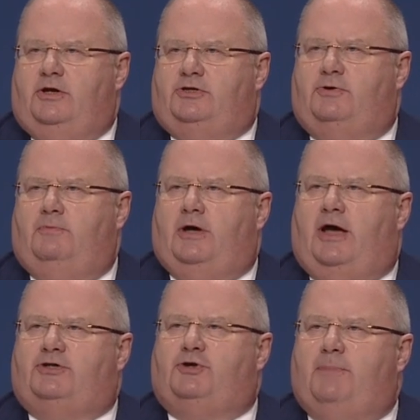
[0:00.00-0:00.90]

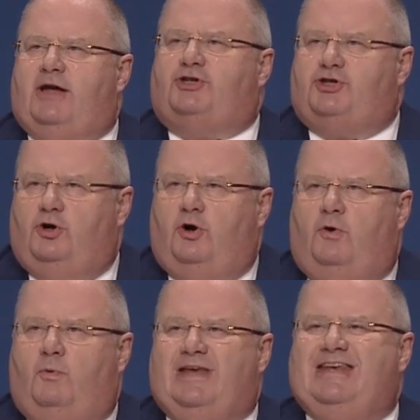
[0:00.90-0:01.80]
to make
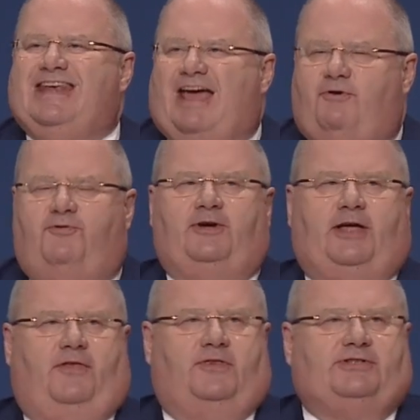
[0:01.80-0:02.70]
sure we never
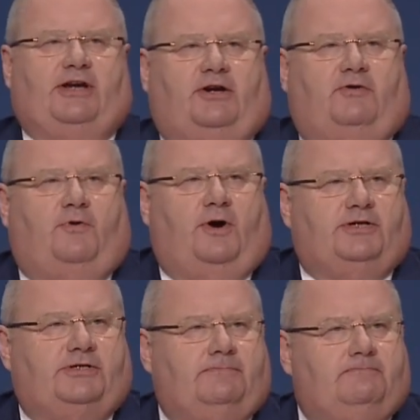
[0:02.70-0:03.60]
forget the
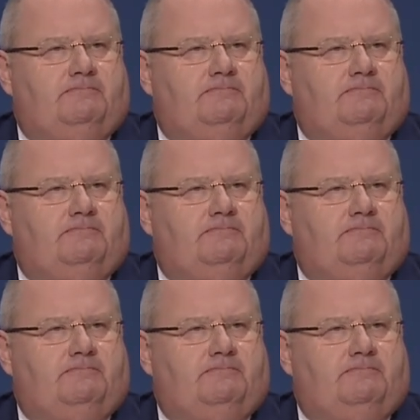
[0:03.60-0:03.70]
sacrifice.